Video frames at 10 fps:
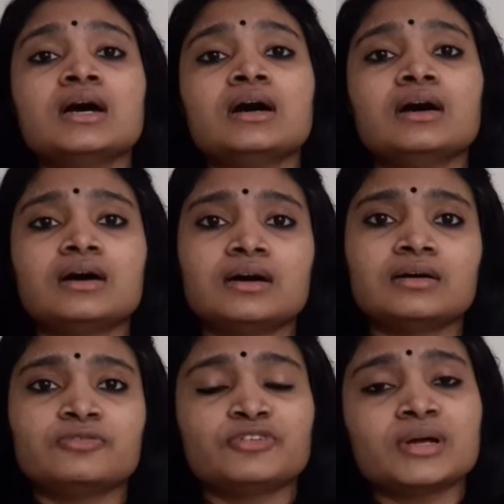
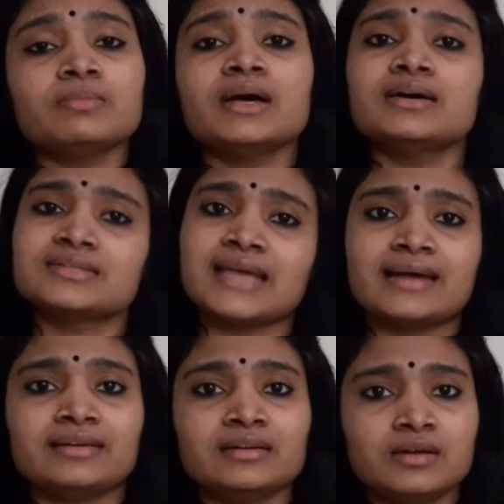From a
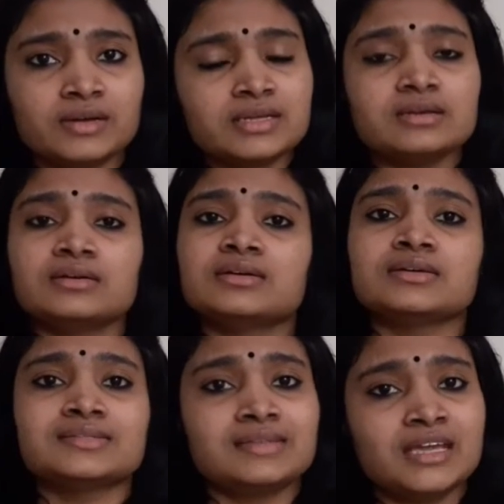standard or a
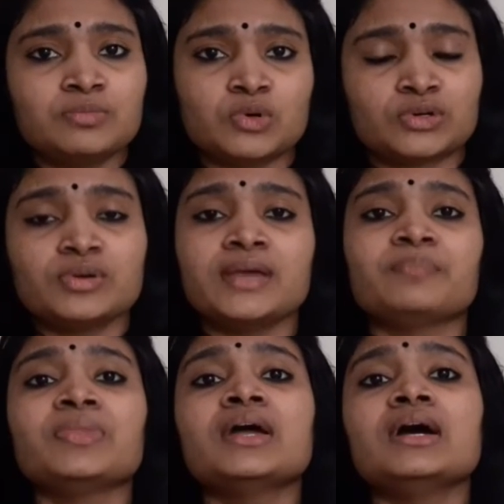state board, okay,
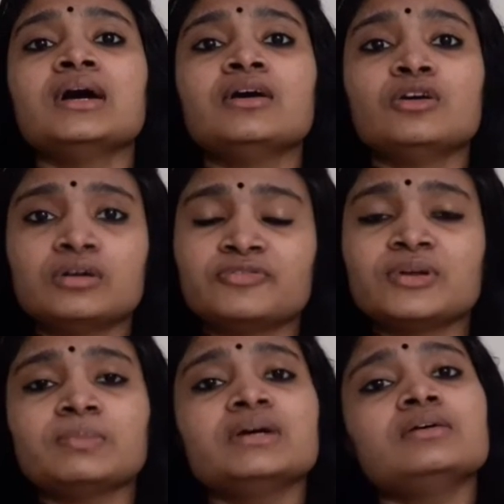or
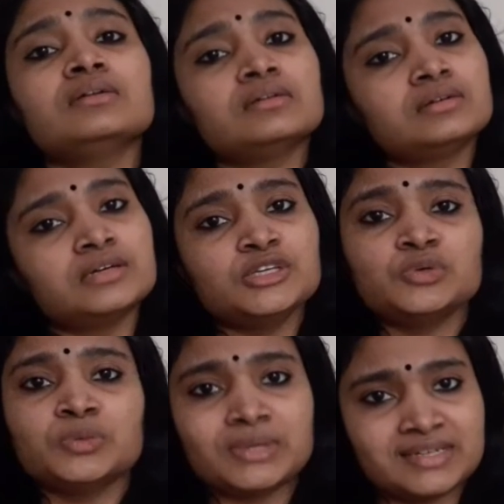from a
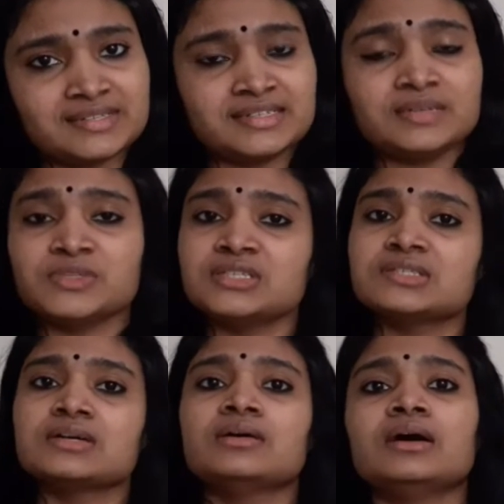university, which
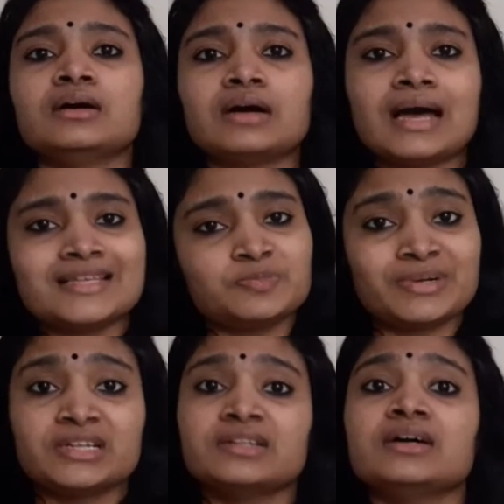is as
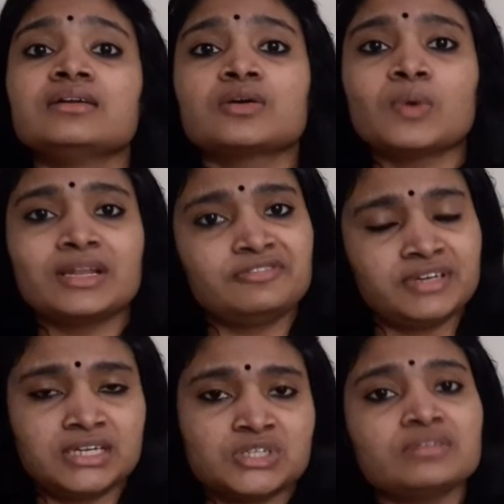per the
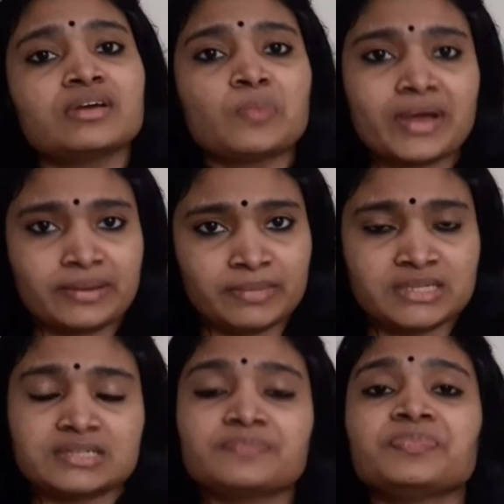qualification requirement.